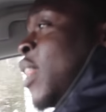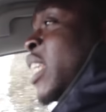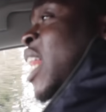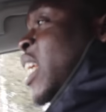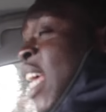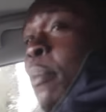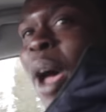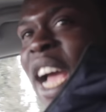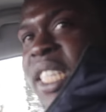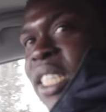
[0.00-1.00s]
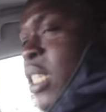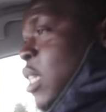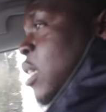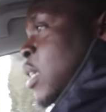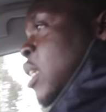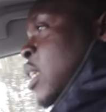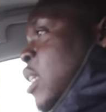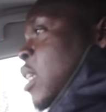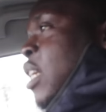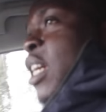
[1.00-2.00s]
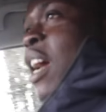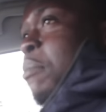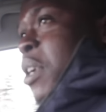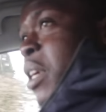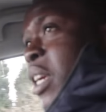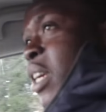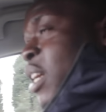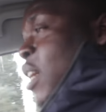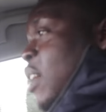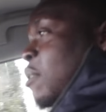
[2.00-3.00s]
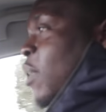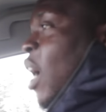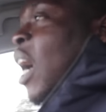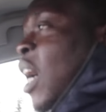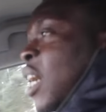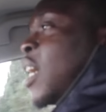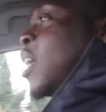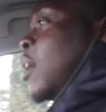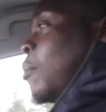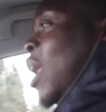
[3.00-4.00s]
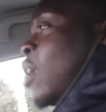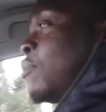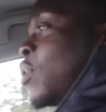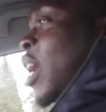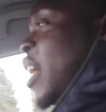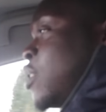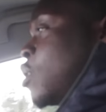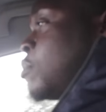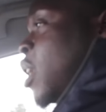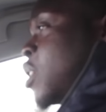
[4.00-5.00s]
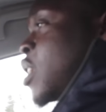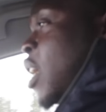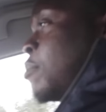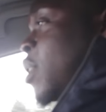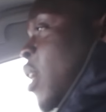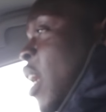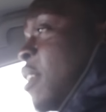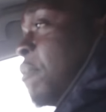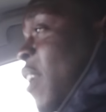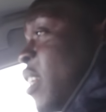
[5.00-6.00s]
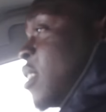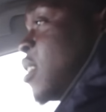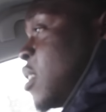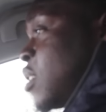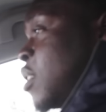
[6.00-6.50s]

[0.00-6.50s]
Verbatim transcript: That's like ten bucks. bags. We're good. Get me? But I love you guys too much, get me? And the fans.